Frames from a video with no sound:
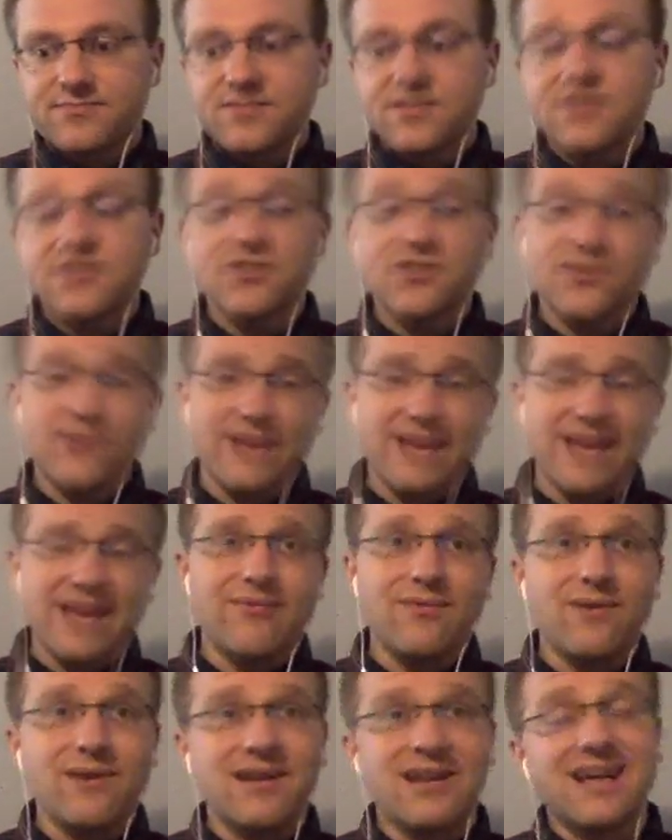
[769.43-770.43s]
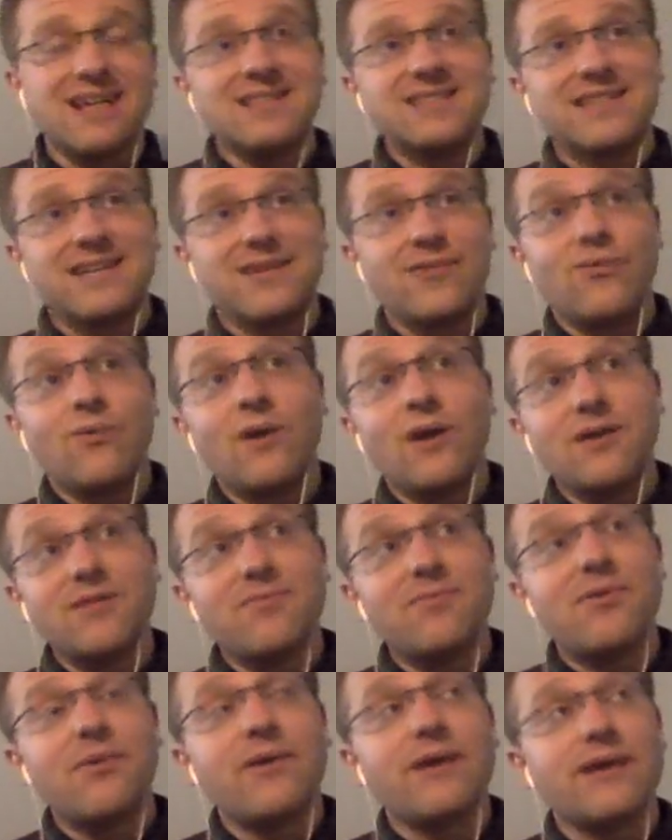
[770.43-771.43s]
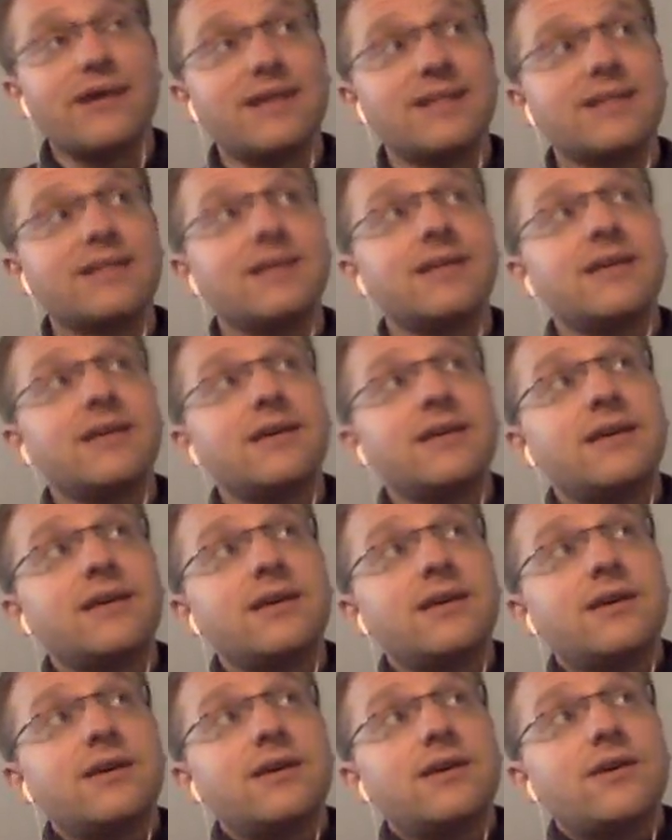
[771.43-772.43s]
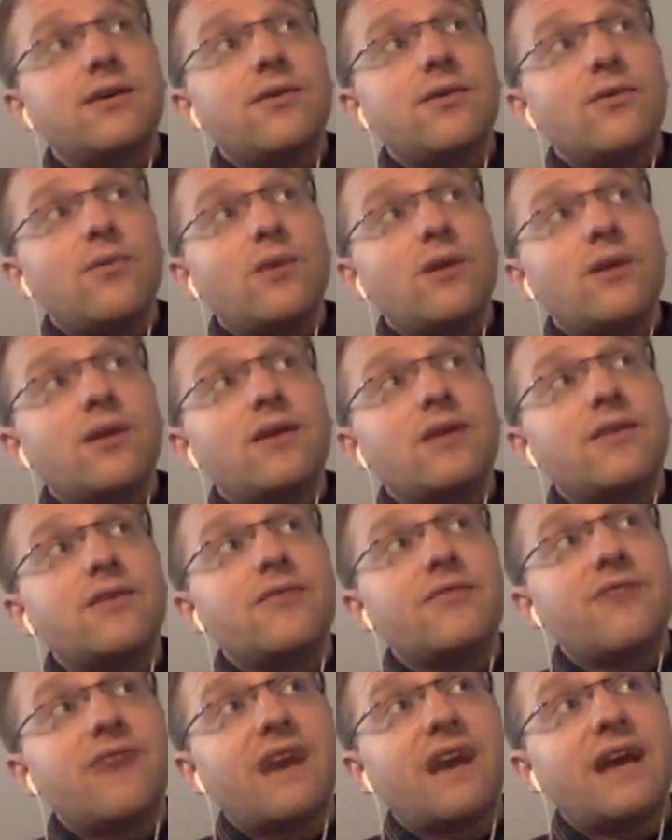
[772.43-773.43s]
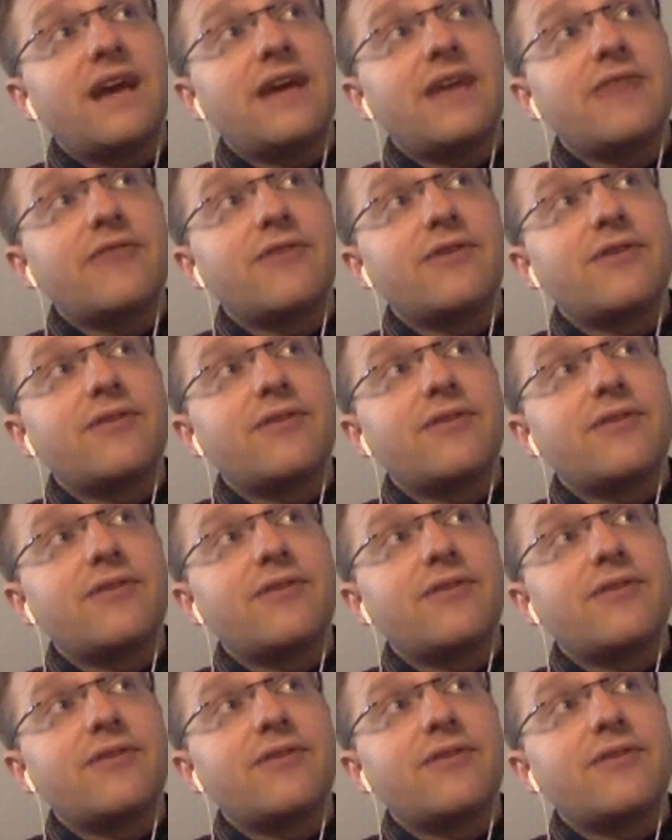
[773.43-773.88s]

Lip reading: So again, what did I say? 1.15